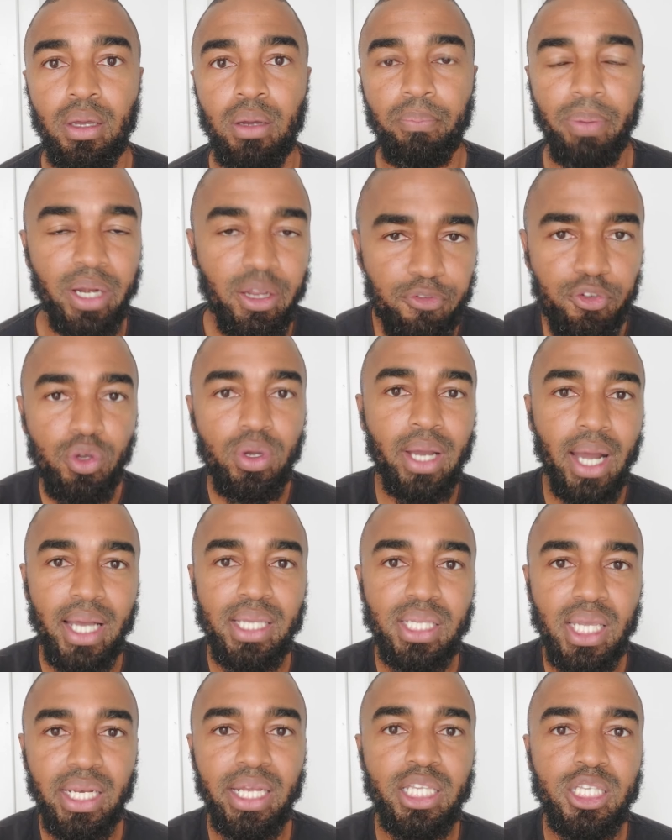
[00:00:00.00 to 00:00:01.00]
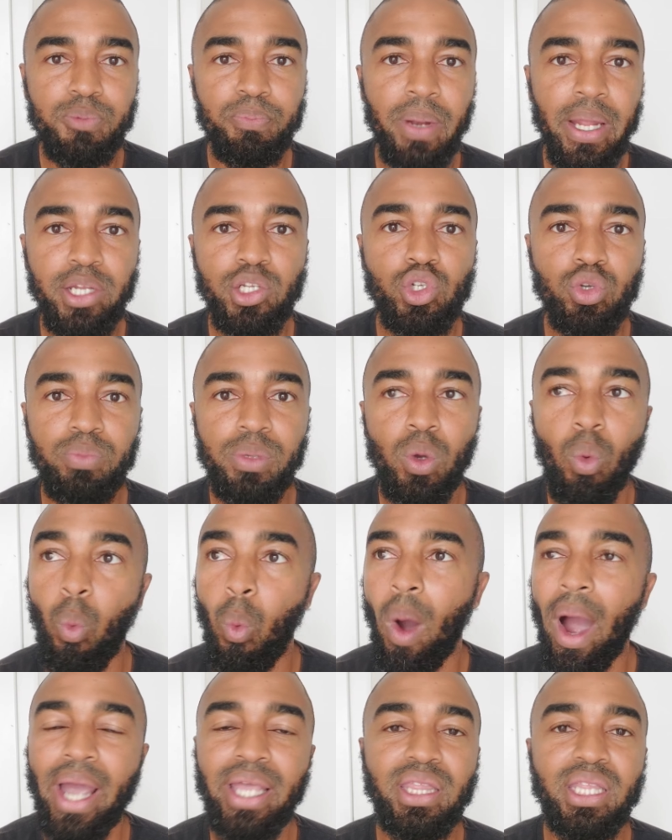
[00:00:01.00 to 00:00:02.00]
But if you guys can explain to me
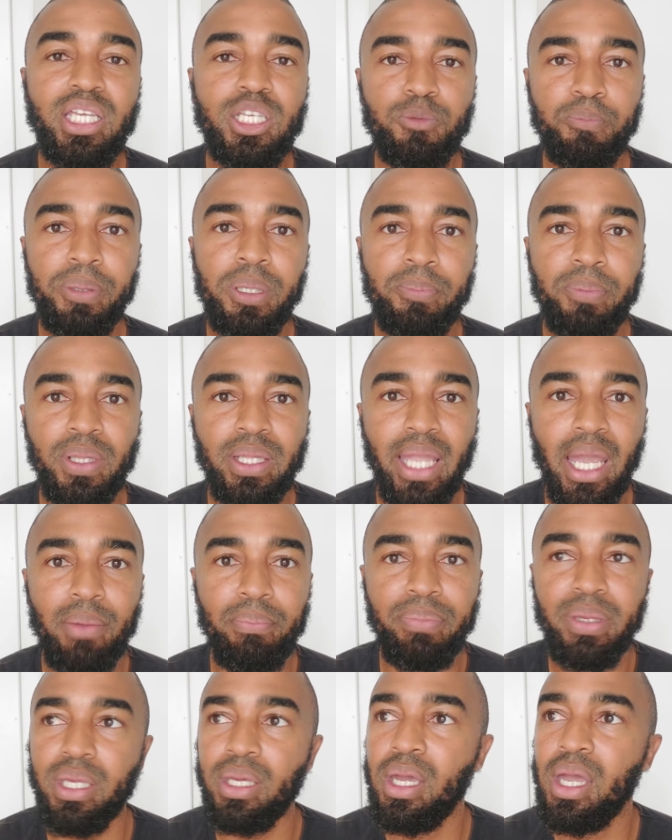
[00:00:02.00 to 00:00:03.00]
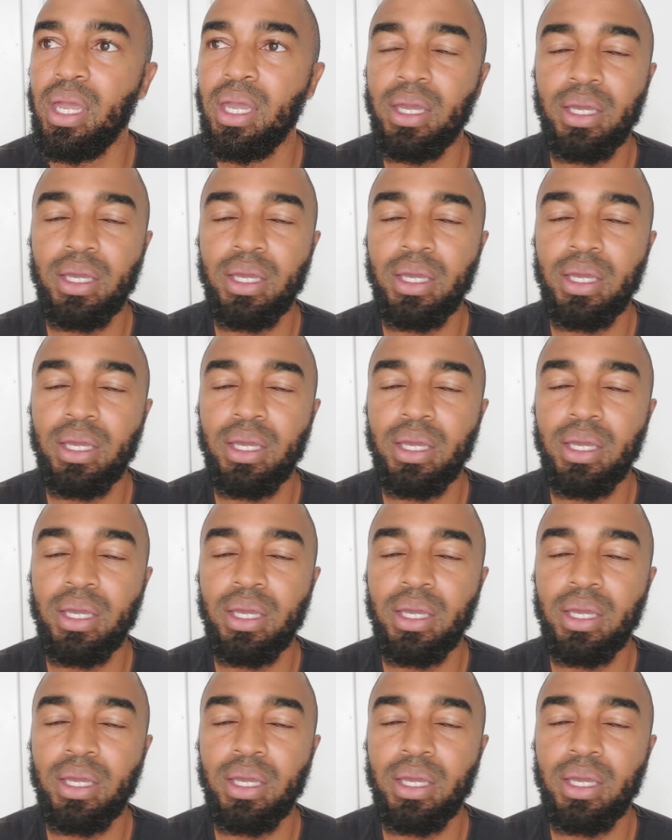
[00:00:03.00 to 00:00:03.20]
why these people can be